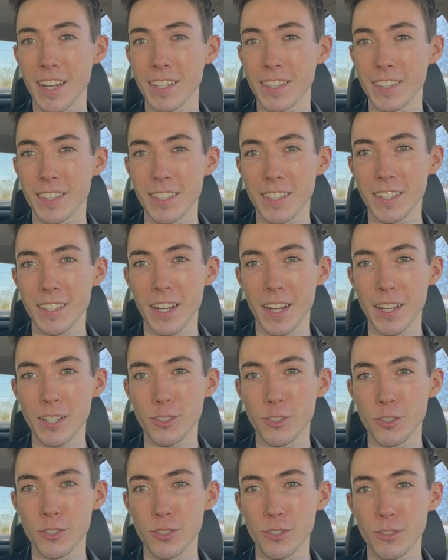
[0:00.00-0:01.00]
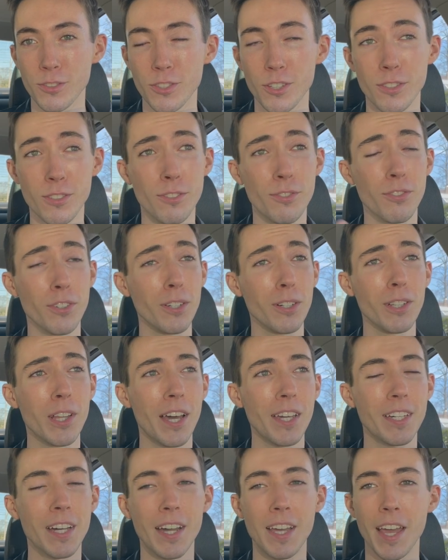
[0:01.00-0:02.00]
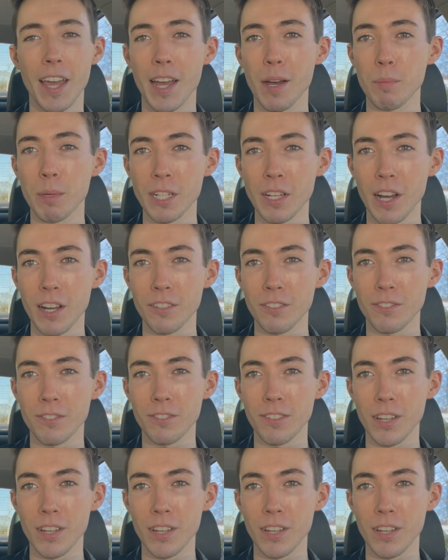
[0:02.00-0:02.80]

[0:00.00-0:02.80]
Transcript: I think I should just feel like I am enough